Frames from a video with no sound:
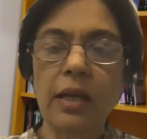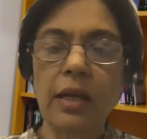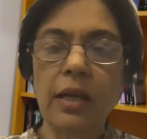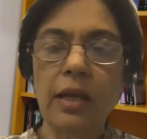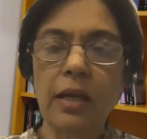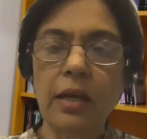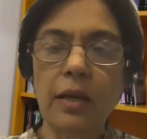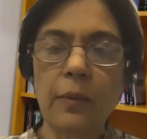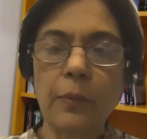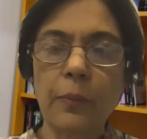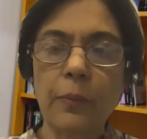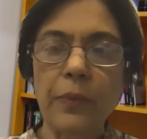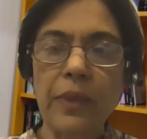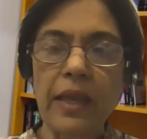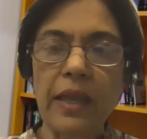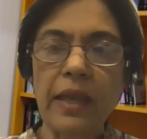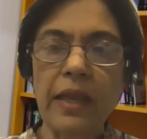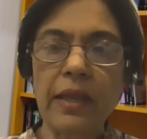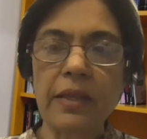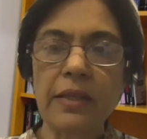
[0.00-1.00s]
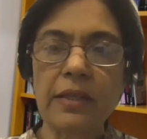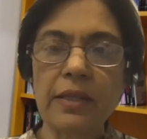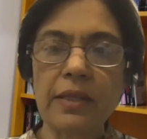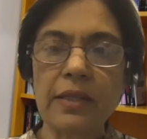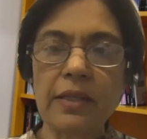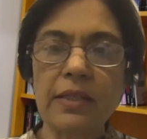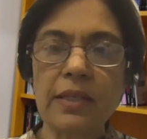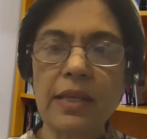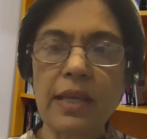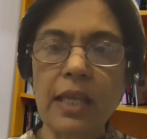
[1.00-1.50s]
And
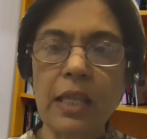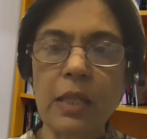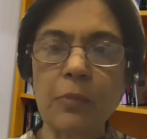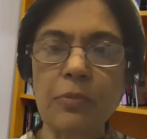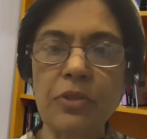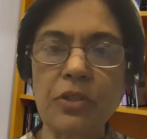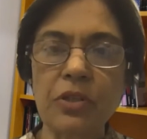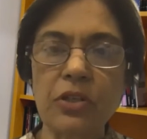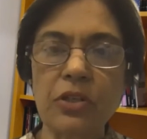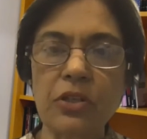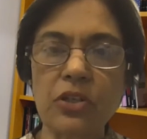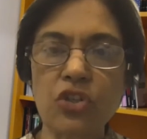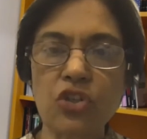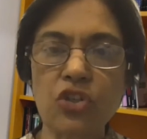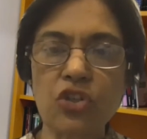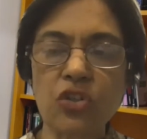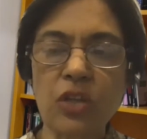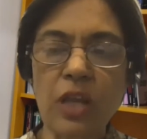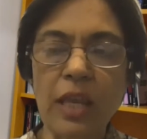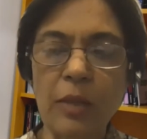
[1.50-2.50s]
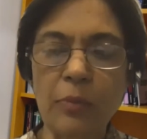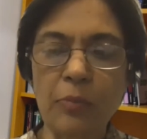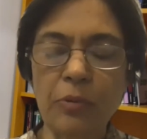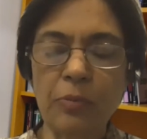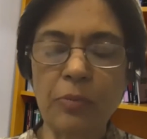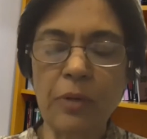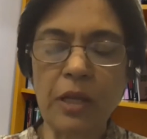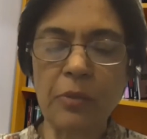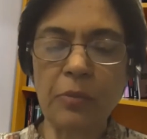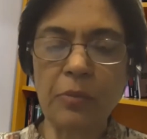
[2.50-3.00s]
it helped shape
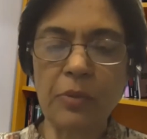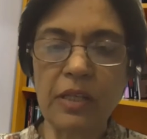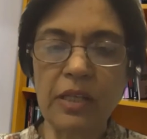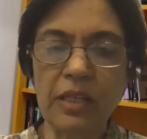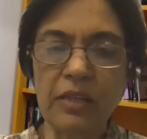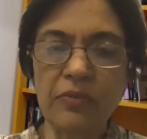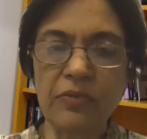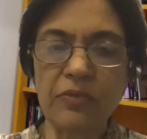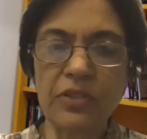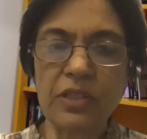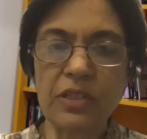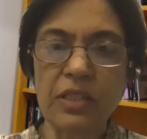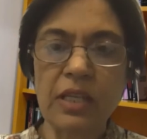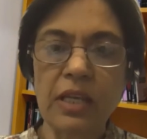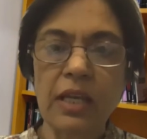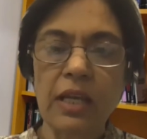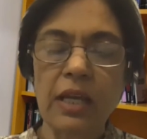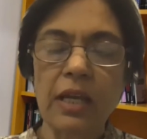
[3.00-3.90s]
my beliefs